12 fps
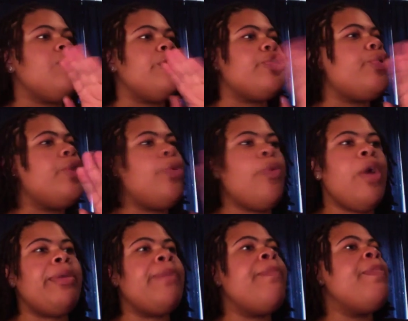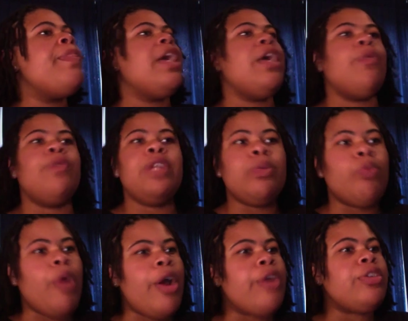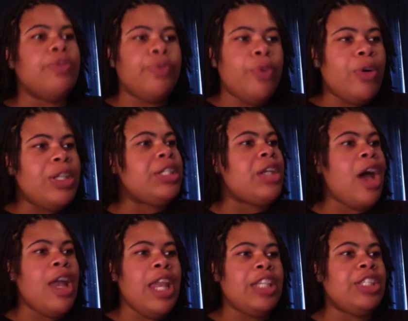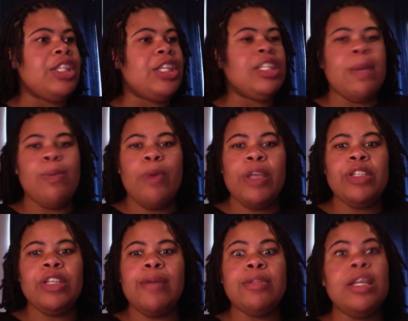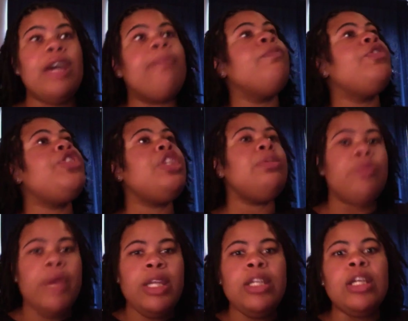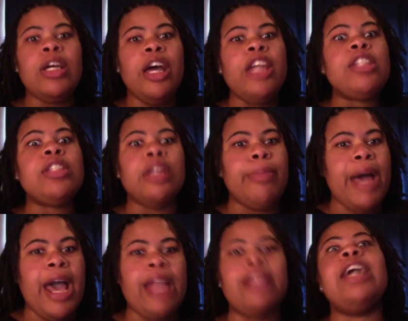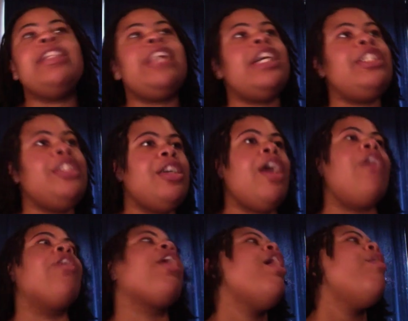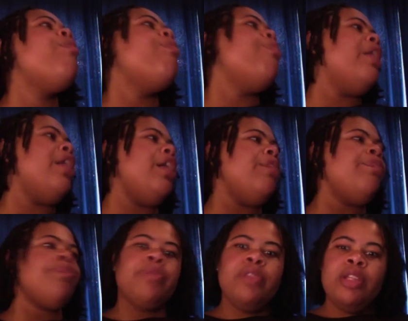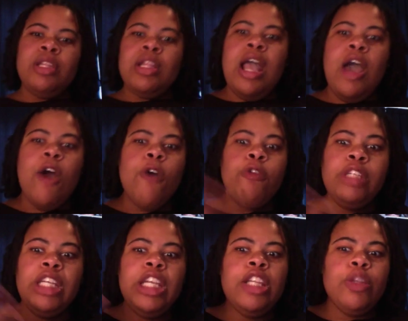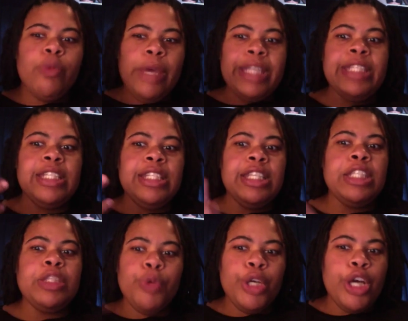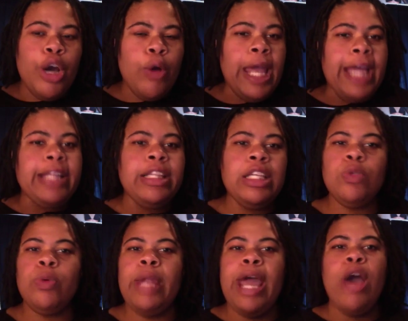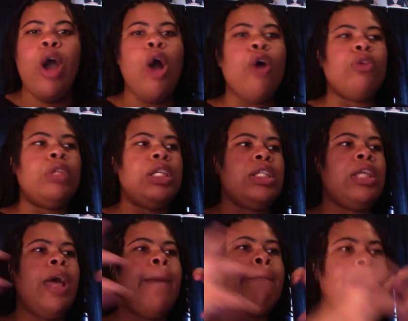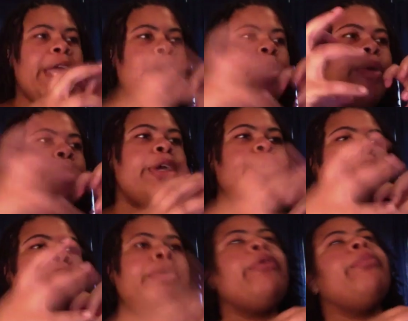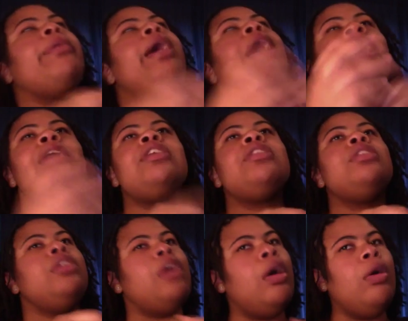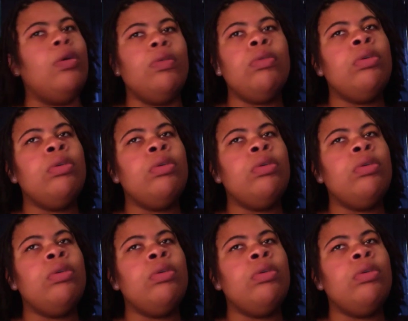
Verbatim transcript: a scoring woman. And when the word divorce and all that shit, separation comes up, she be ready to cut somebody. That's how she talk. But hopefully the rest of the season will go like this without all this bickering, bickering, bickering. But I honestly don't